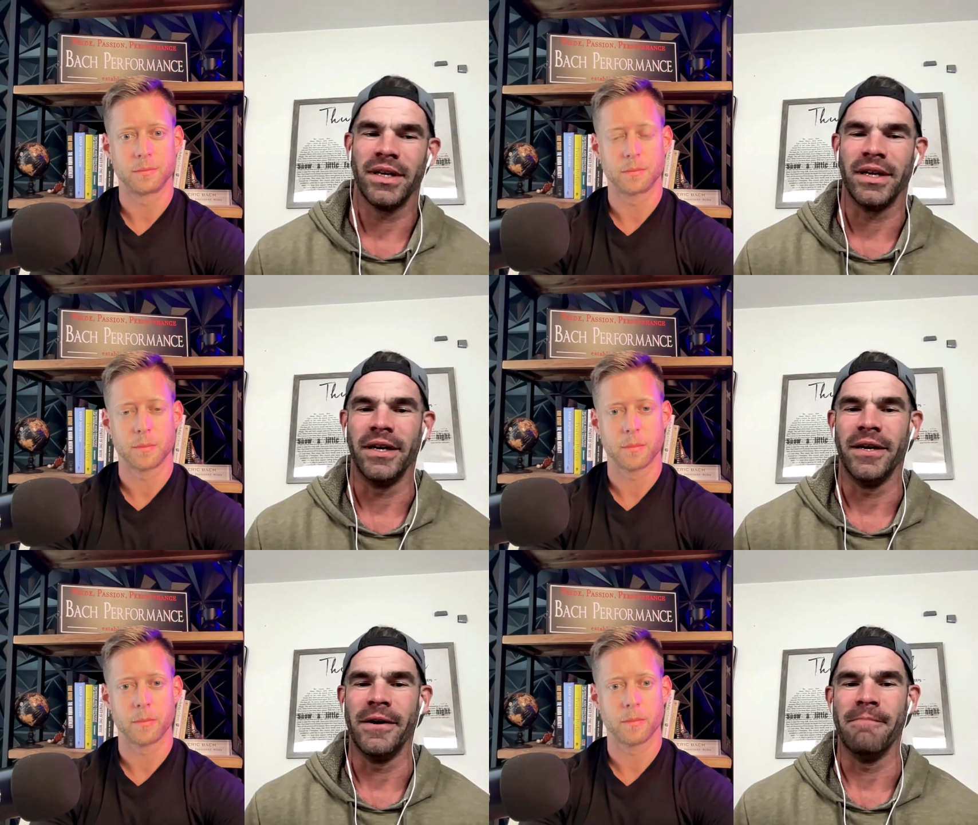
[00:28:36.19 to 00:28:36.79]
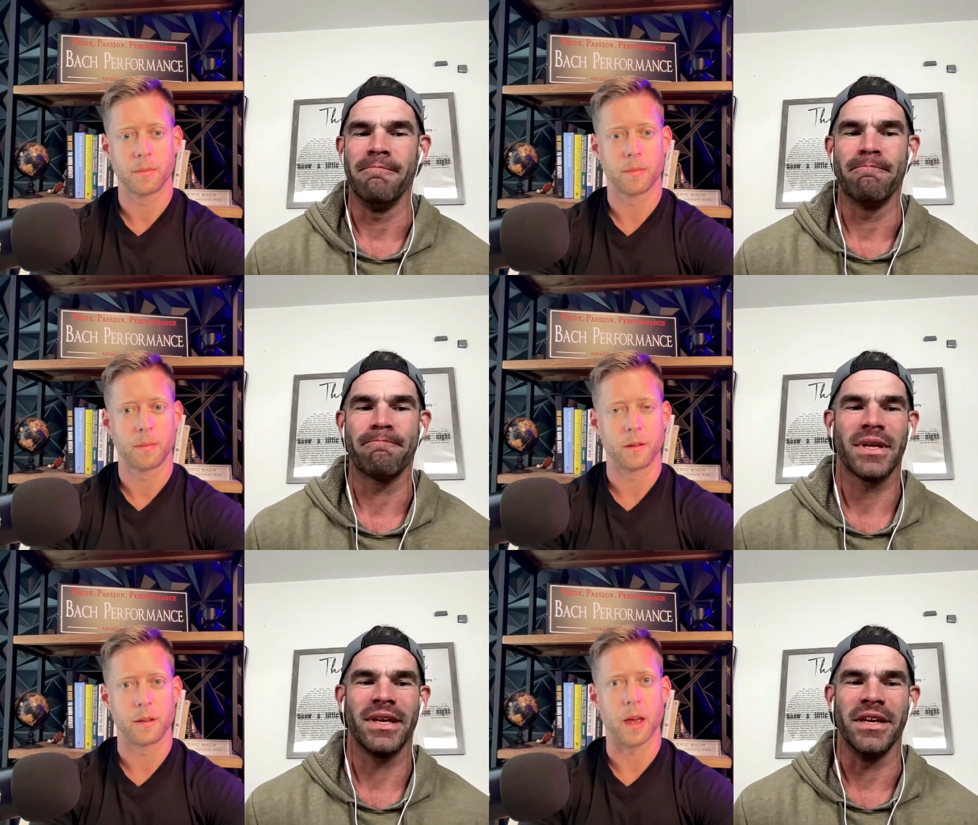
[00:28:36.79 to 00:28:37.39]
Speaker 1: um
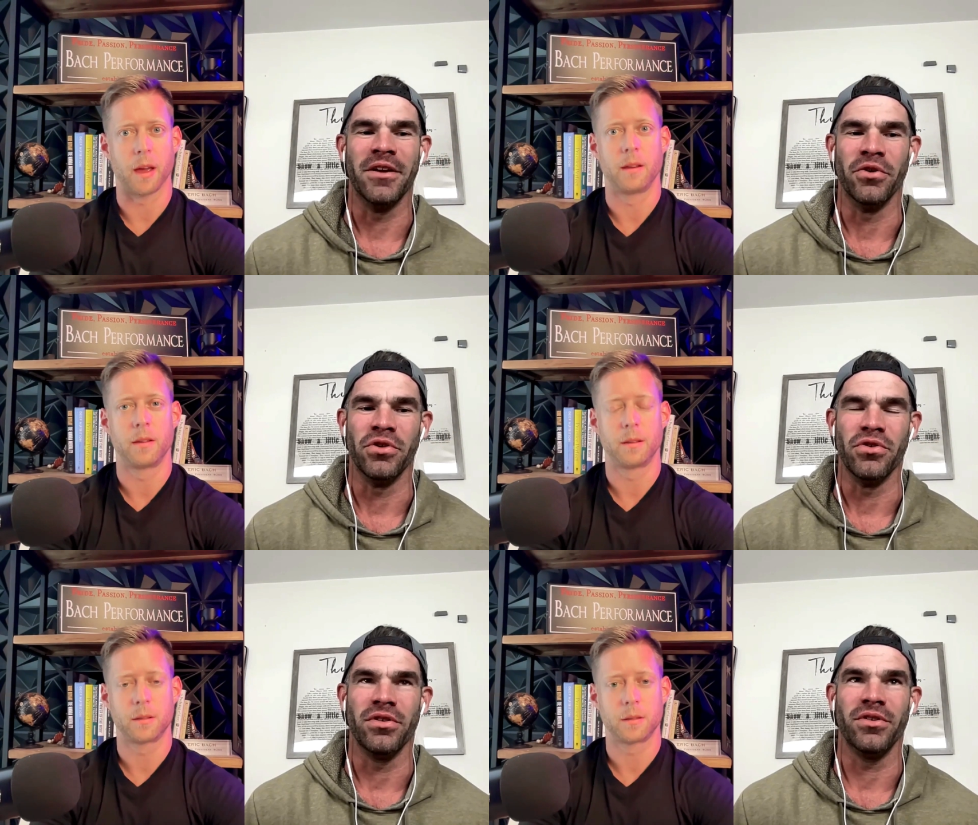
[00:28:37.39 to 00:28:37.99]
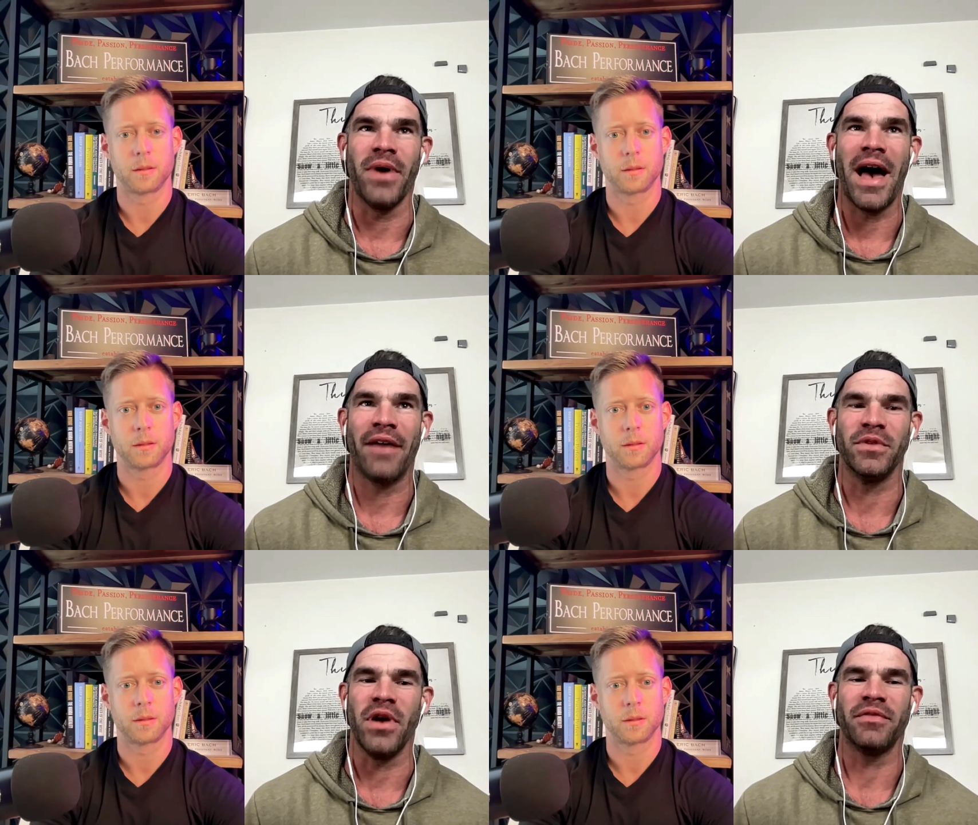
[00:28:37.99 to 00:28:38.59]
yeah you know you, you have
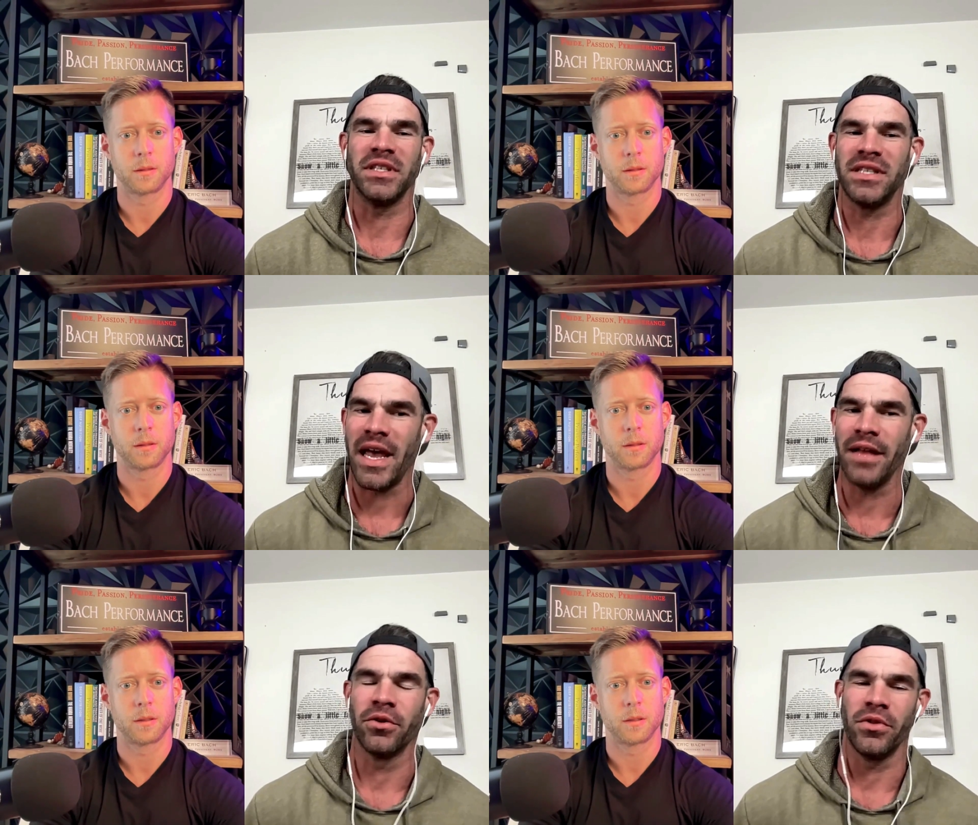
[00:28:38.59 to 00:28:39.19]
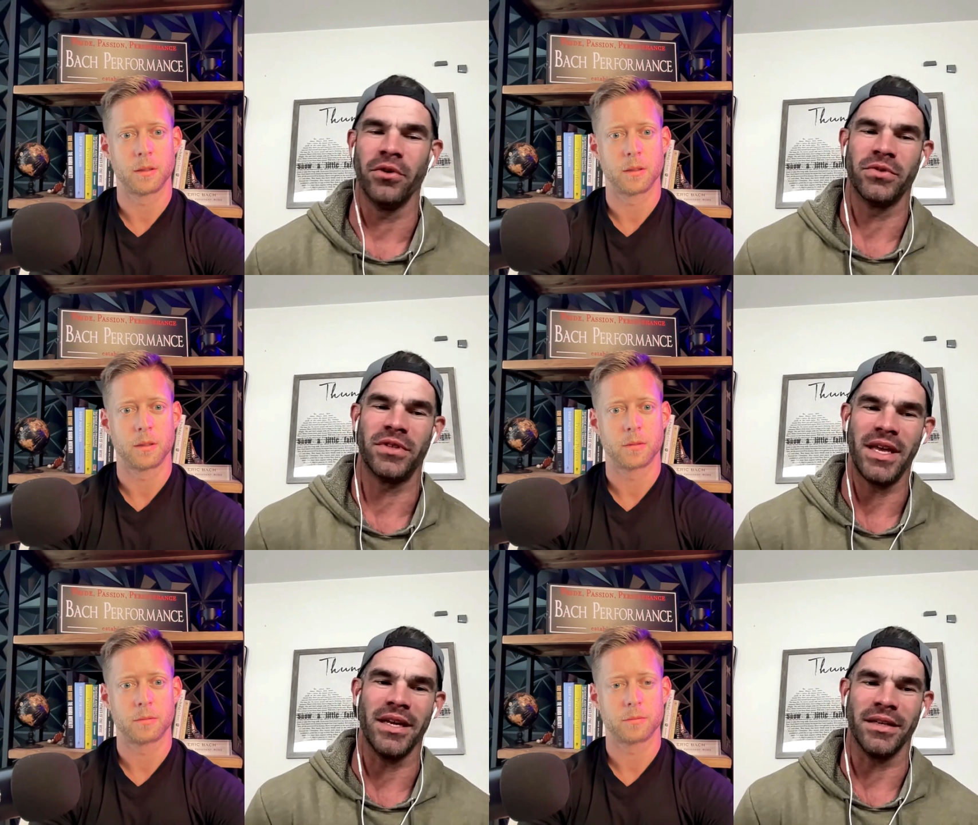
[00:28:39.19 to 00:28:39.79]
you have to tailor those
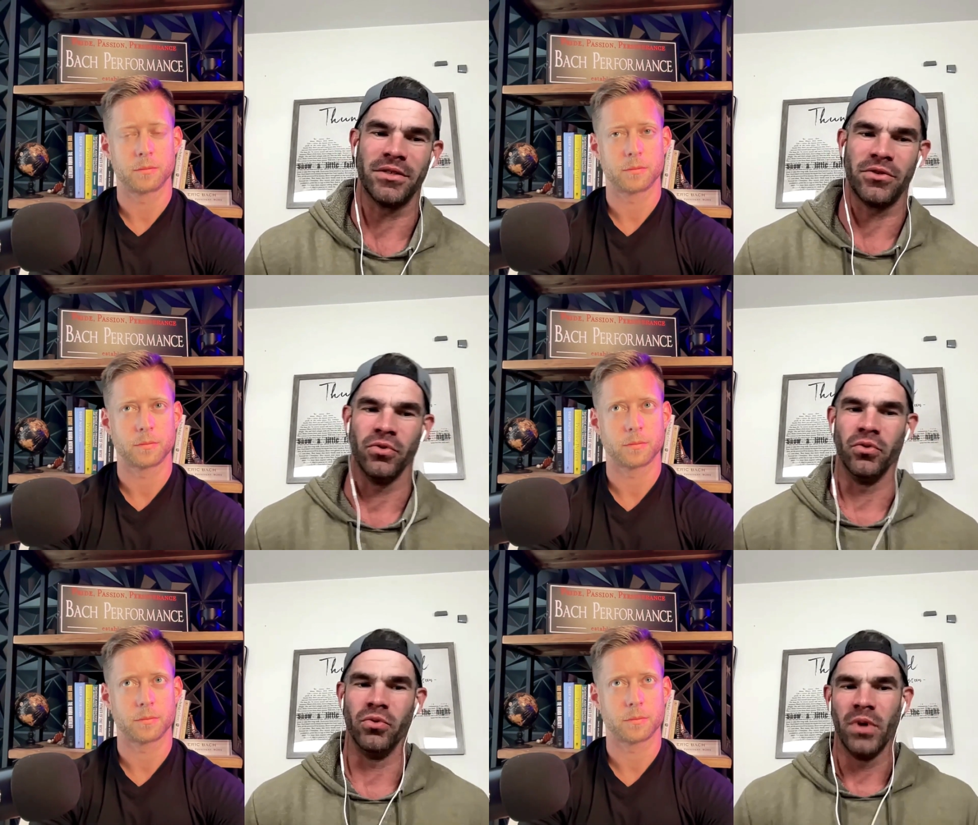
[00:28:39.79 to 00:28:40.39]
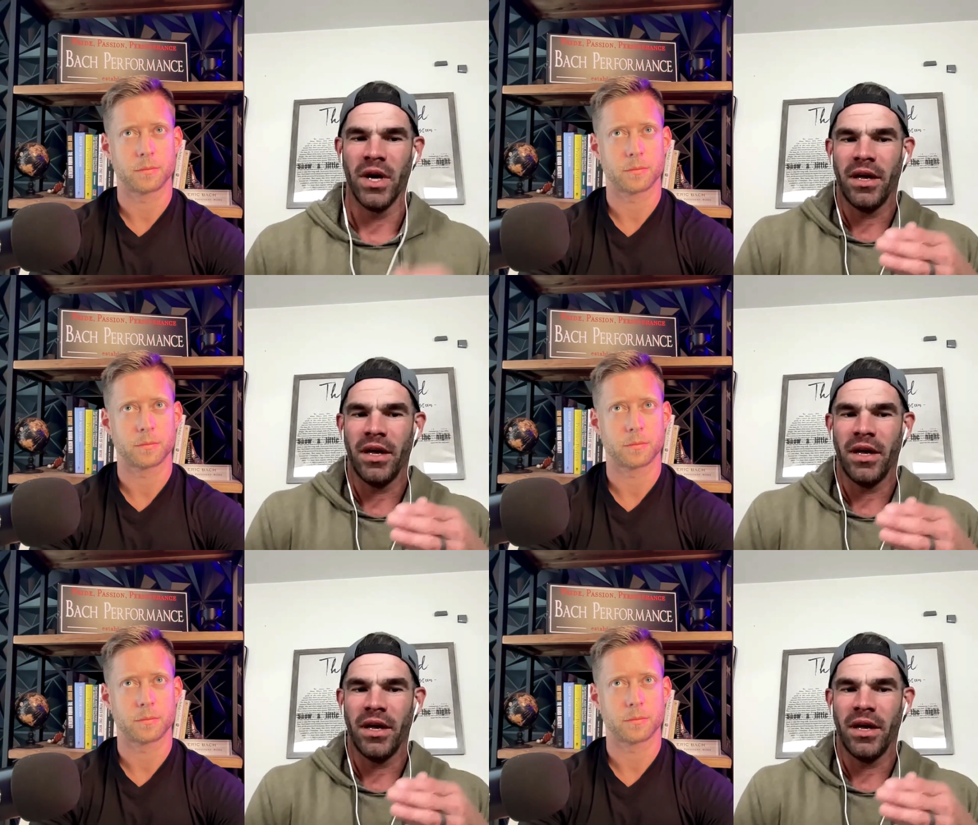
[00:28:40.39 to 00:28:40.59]
things to